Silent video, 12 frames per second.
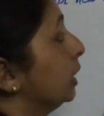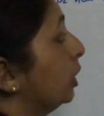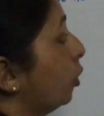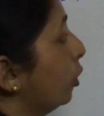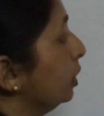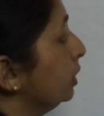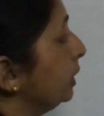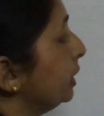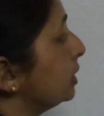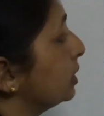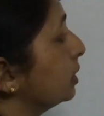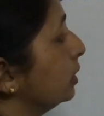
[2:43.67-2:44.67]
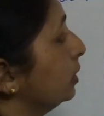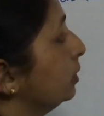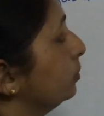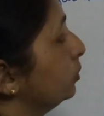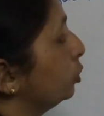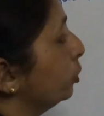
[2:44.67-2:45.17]
All these
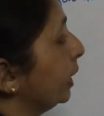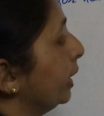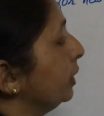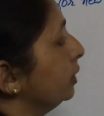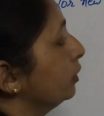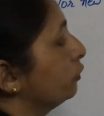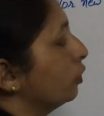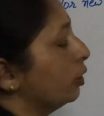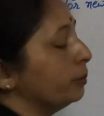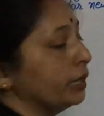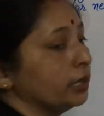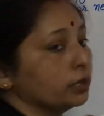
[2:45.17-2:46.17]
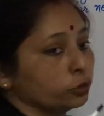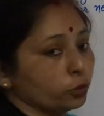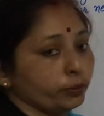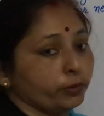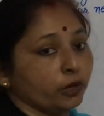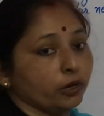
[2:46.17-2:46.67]
together form a
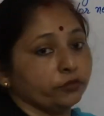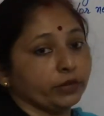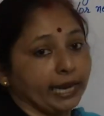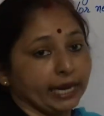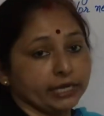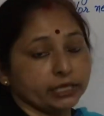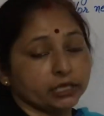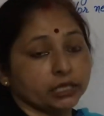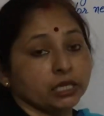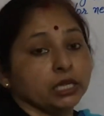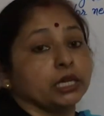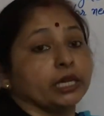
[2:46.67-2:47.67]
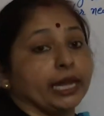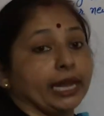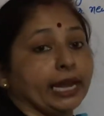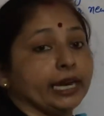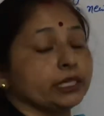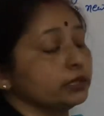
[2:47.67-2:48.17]
group of 8,
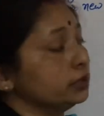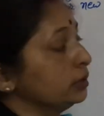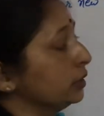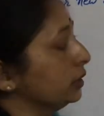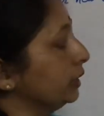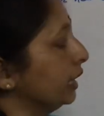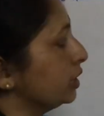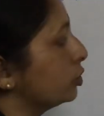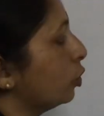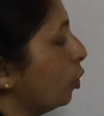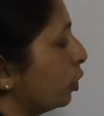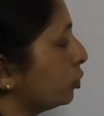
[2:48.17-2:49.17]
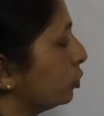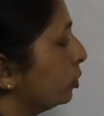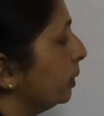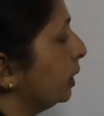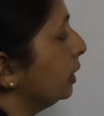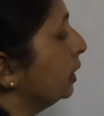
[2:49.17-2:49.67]
that is the octamer.